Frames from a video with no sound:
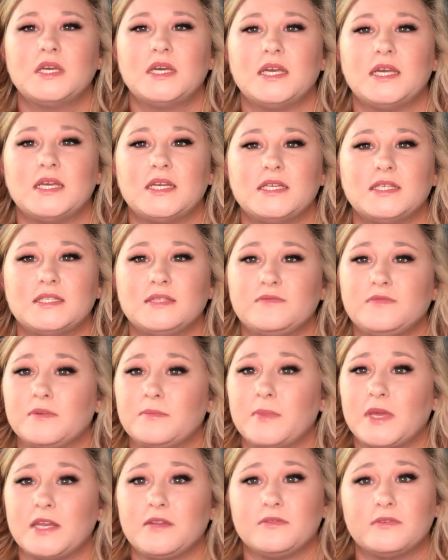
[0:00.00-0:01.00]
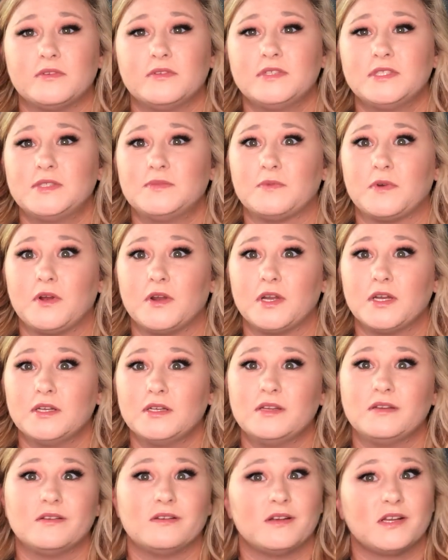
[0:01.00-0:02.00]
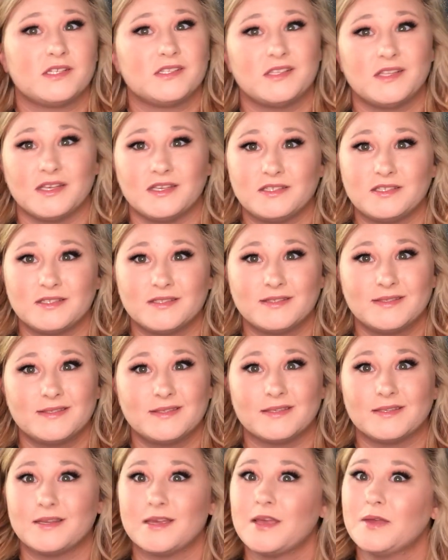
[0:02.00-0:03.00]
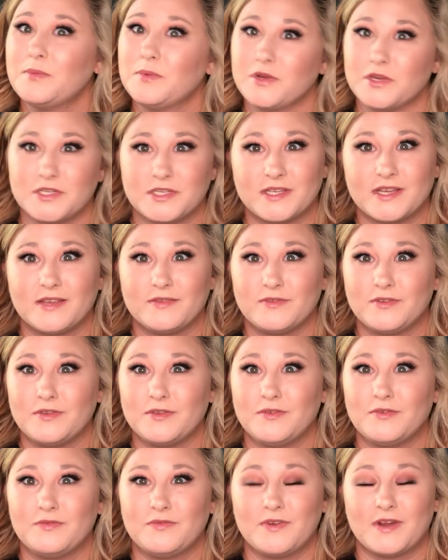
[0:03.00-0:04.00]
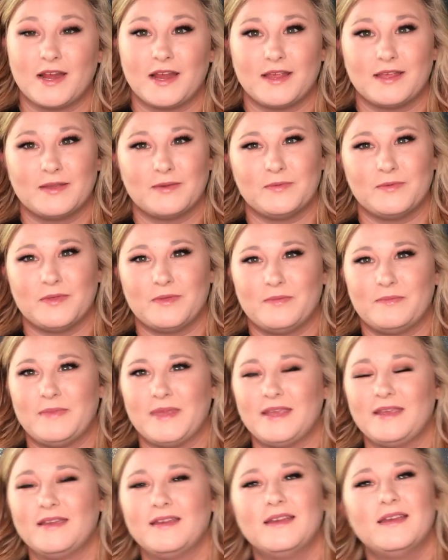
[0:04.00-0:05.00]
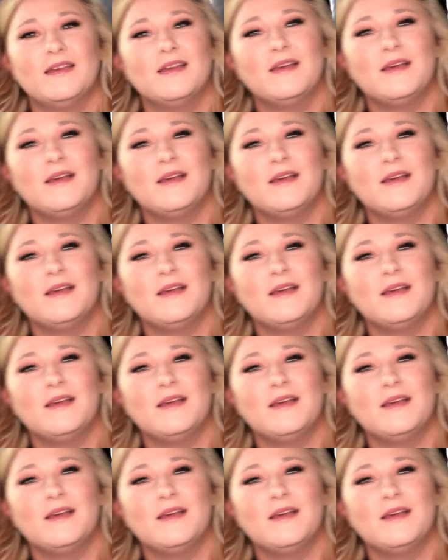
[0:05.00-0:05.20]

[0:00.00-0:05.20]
And if you made it through this far, congratulations, and I appreciate you for hanging with me,